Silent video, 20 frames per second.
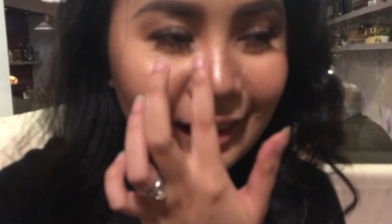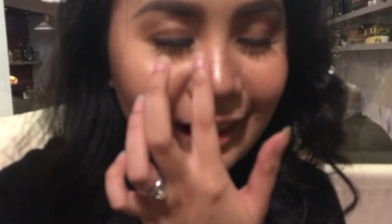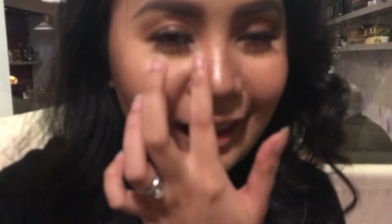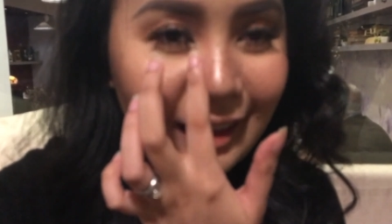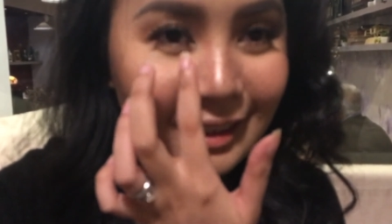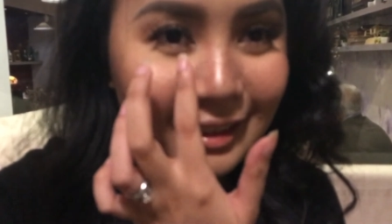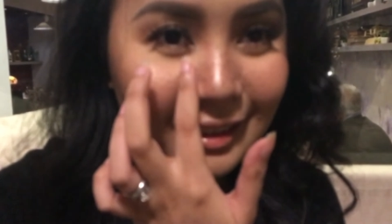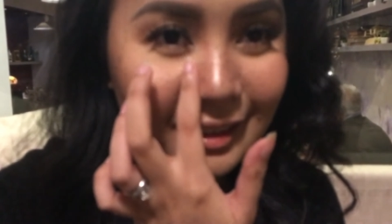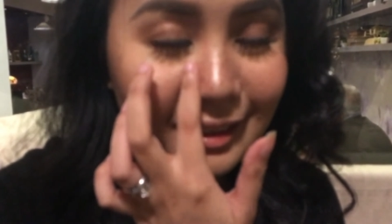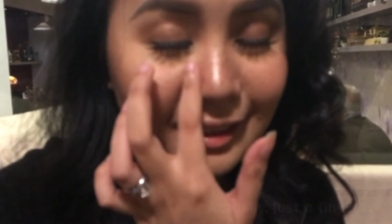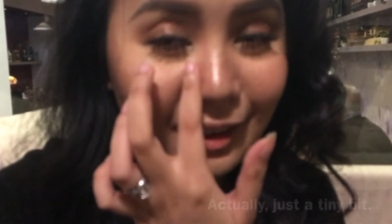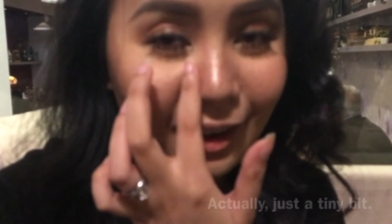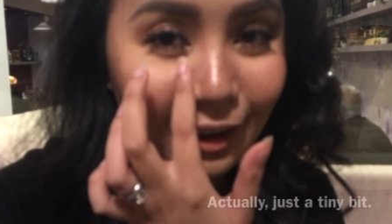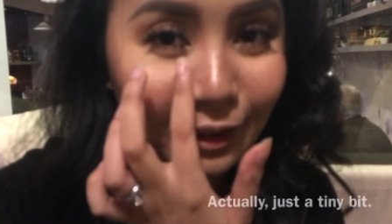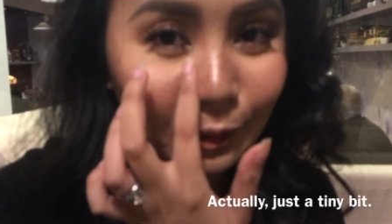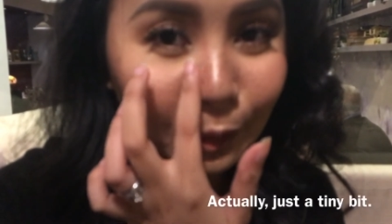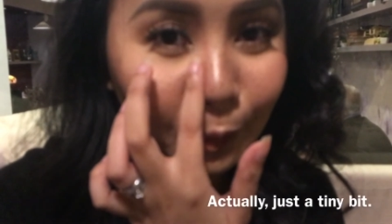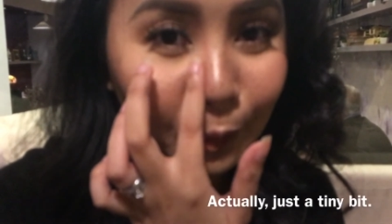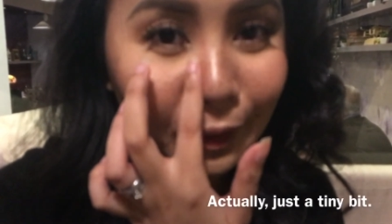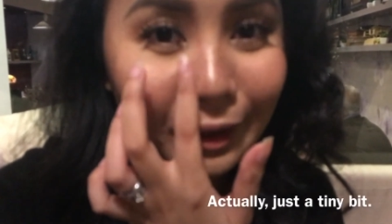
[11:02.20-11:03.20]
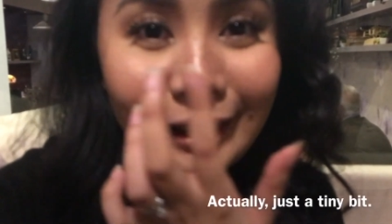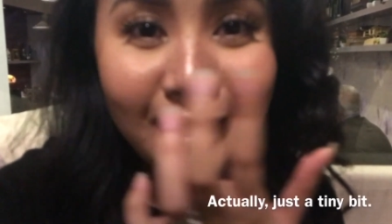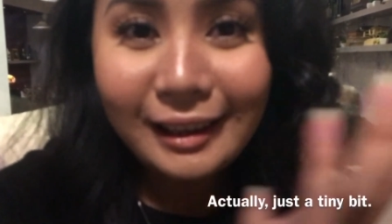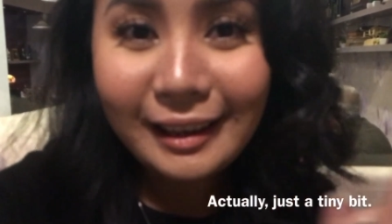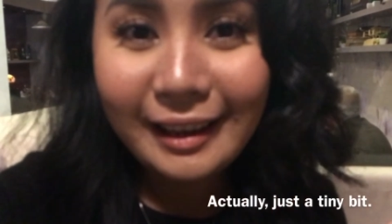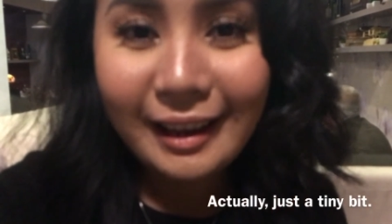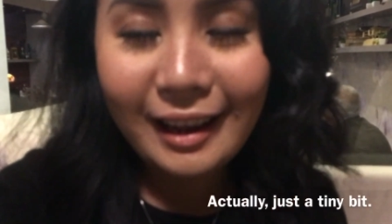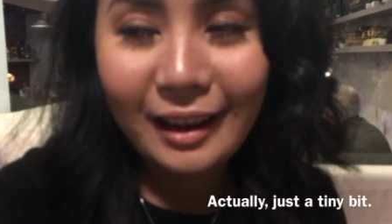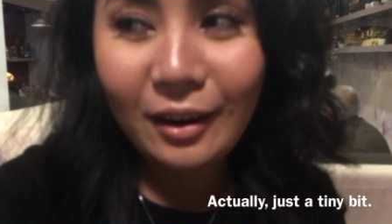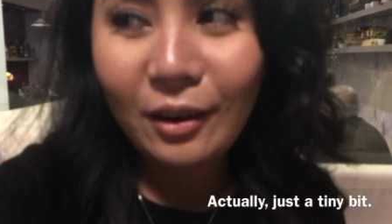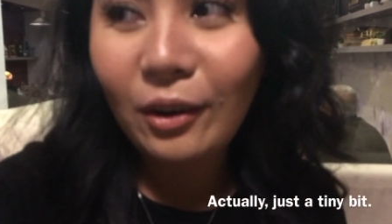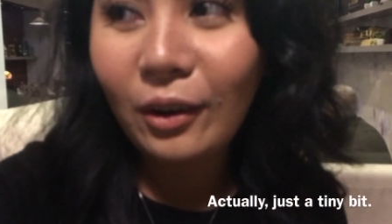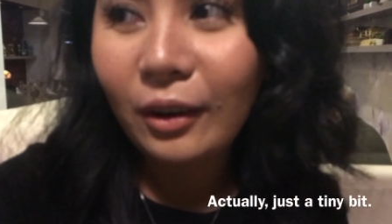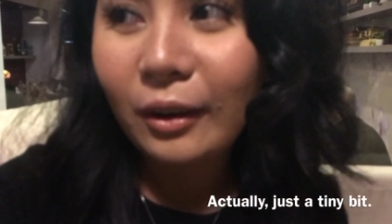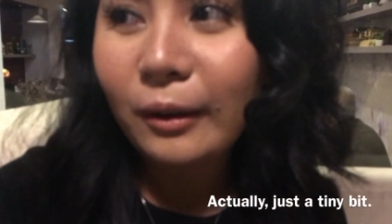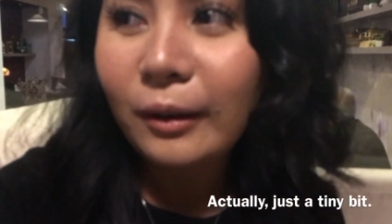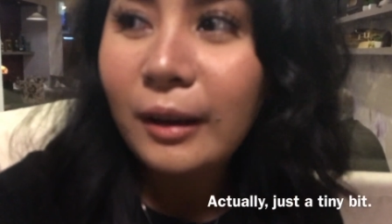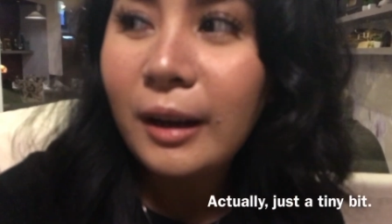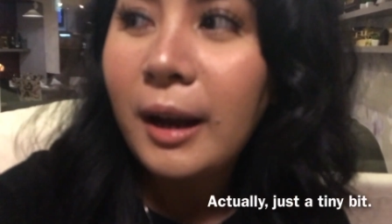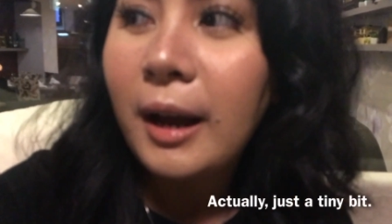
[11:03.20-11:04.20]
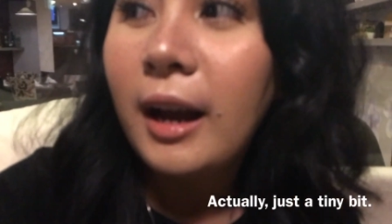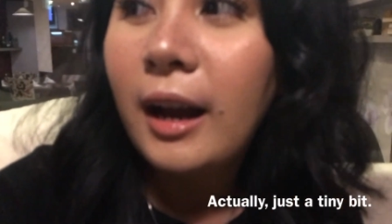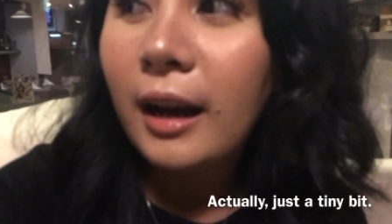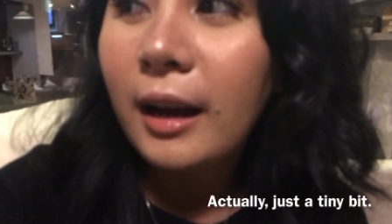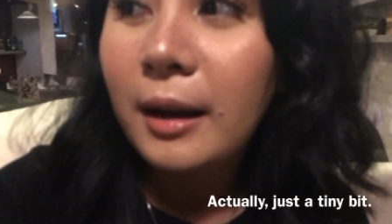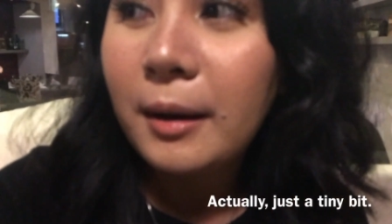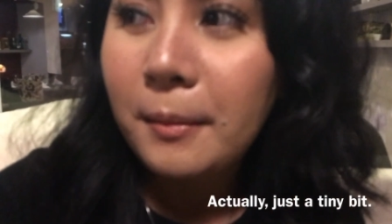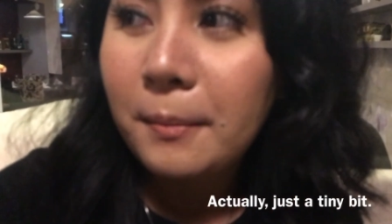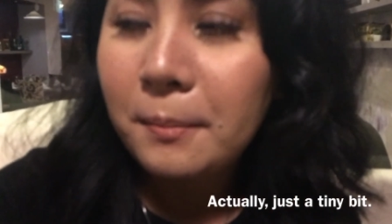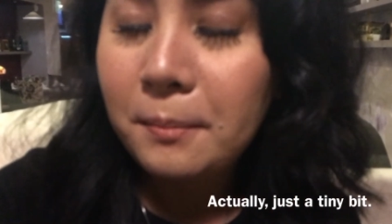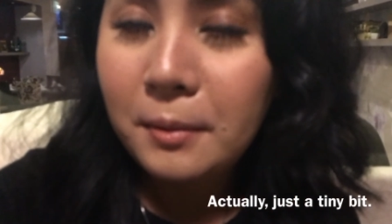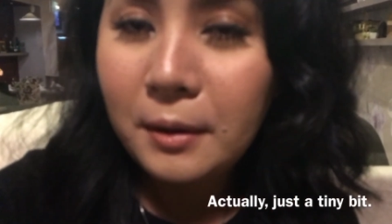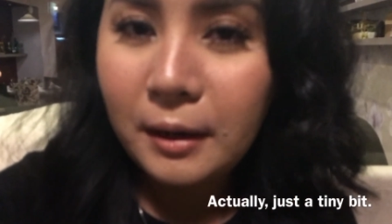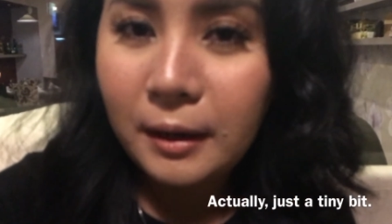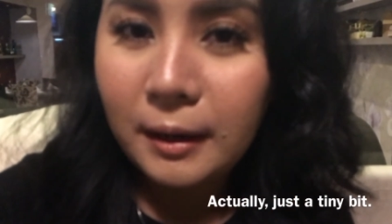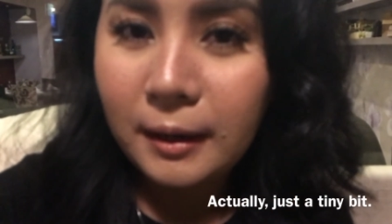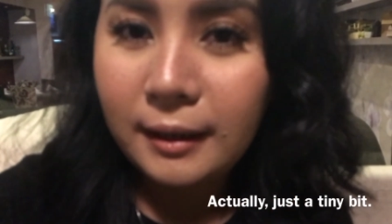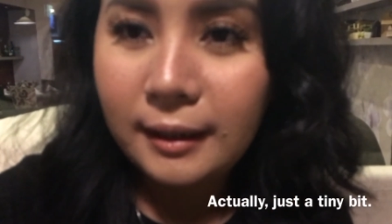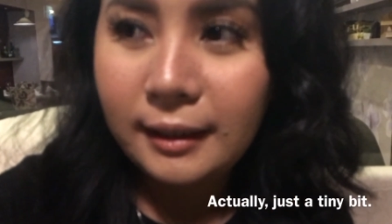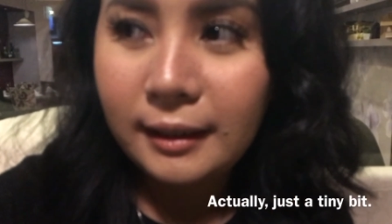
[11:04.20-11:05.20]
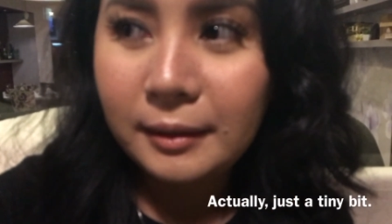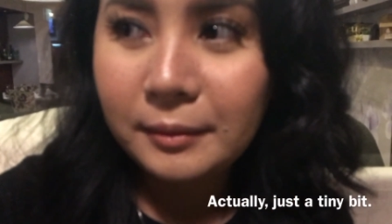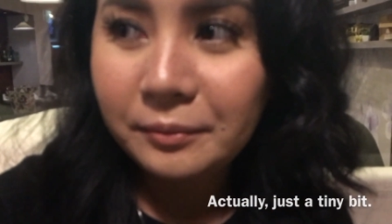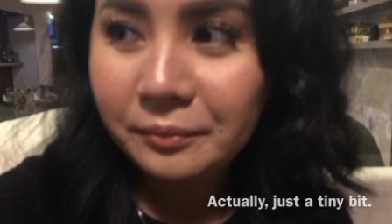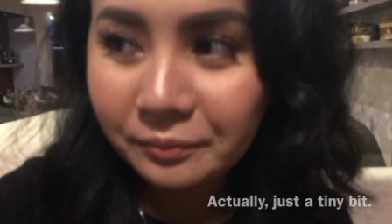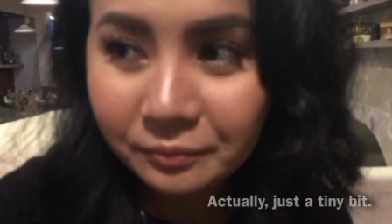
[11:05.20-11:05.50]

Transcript: it's not oily at all, but